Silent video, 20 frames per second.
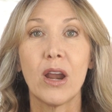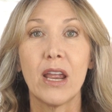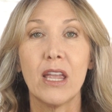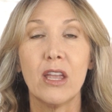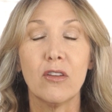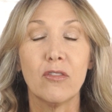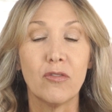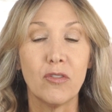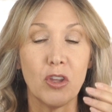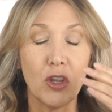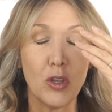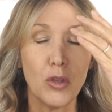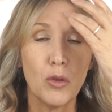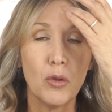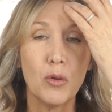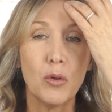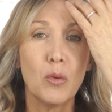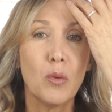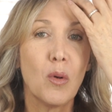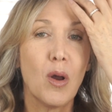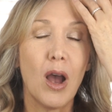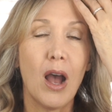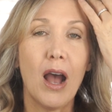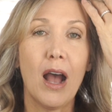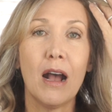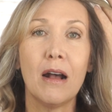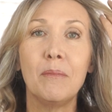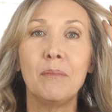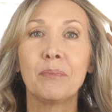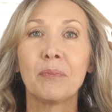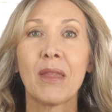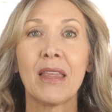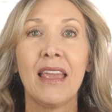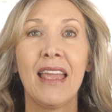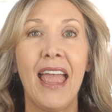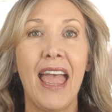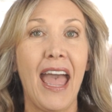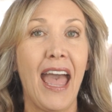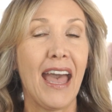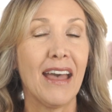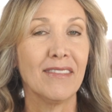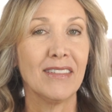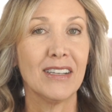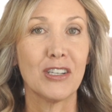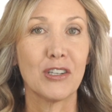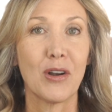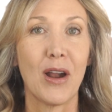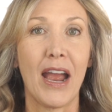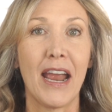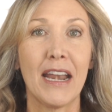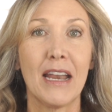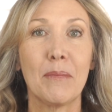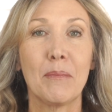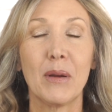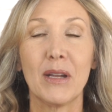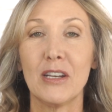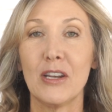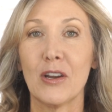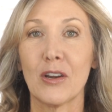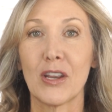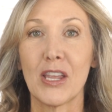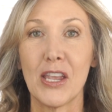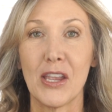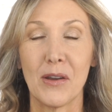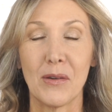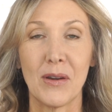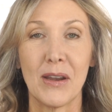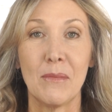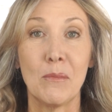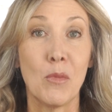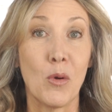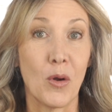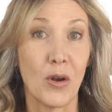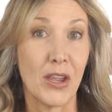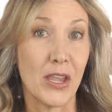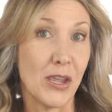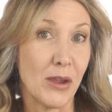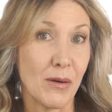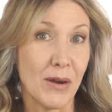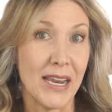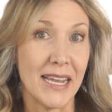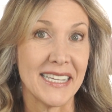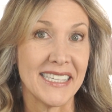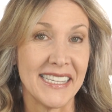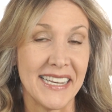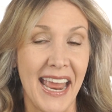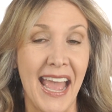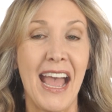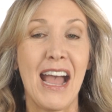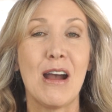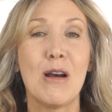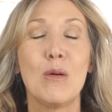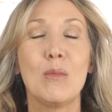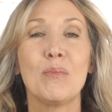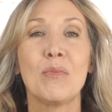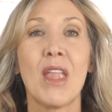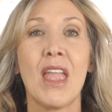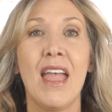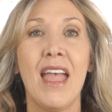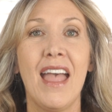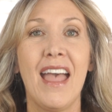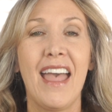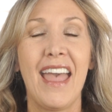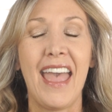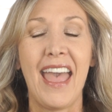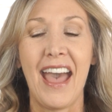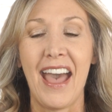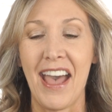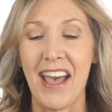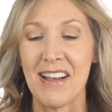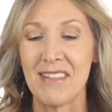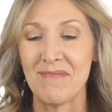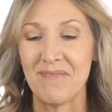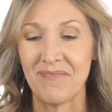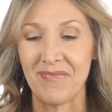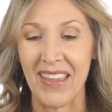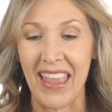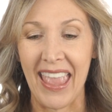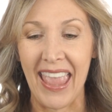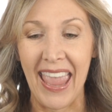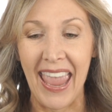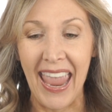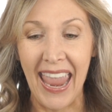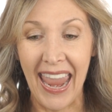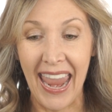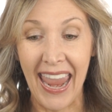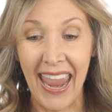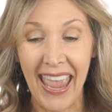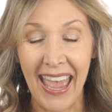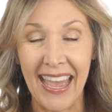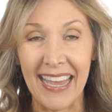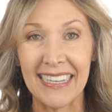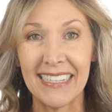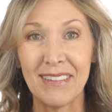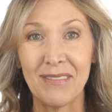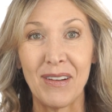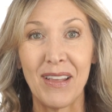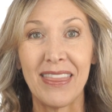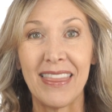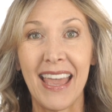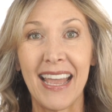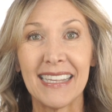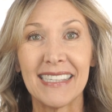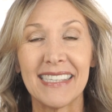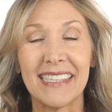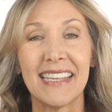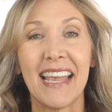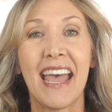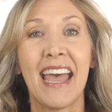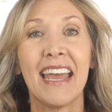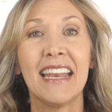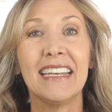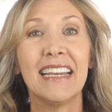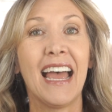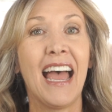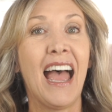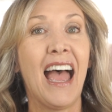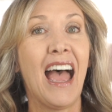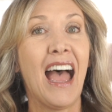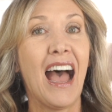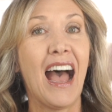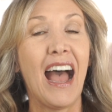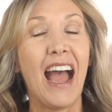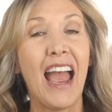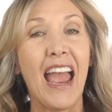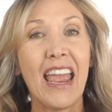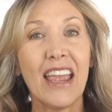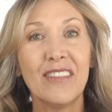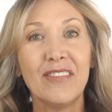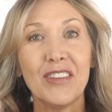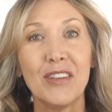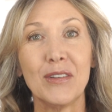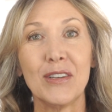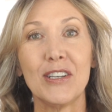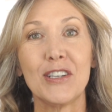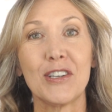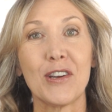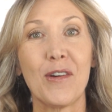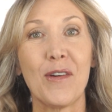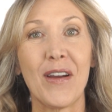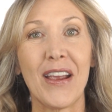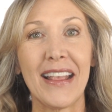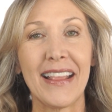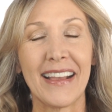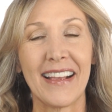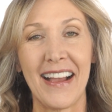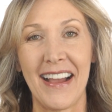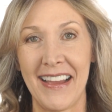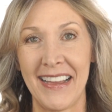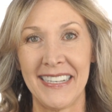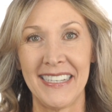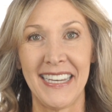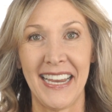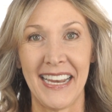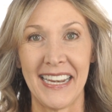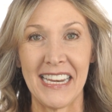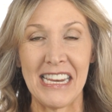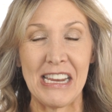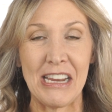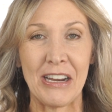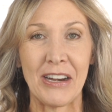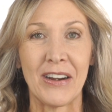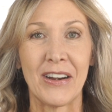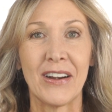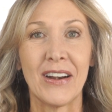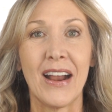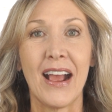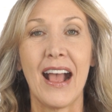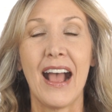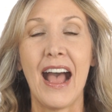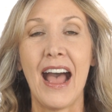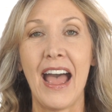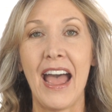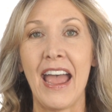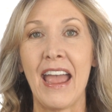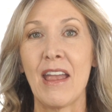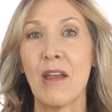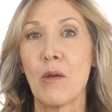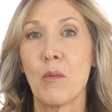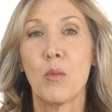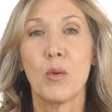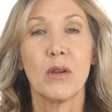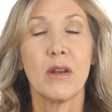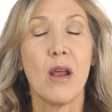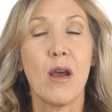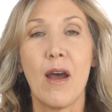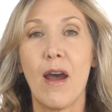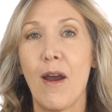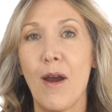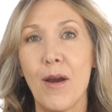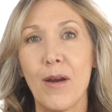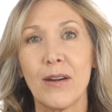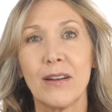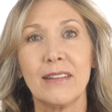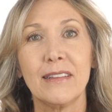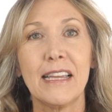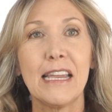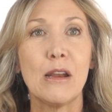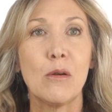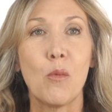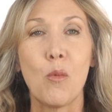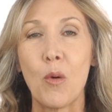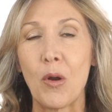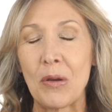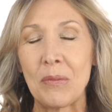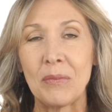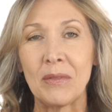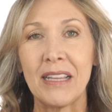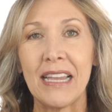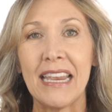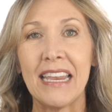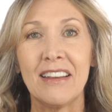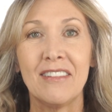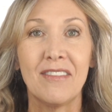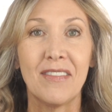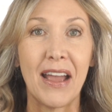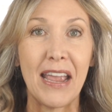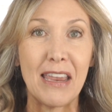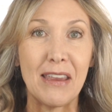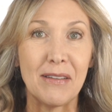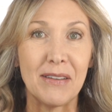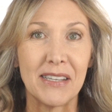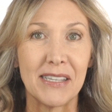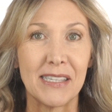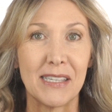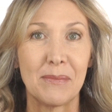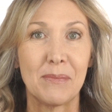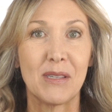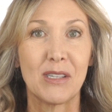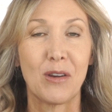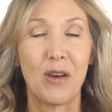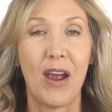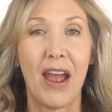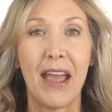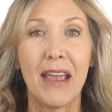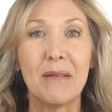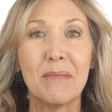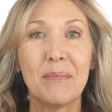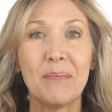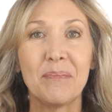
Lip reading: if you haven't tried it but you're more curious now. And with that said, if you enjoy the content here, I would heartily and warmly invite you to subscribe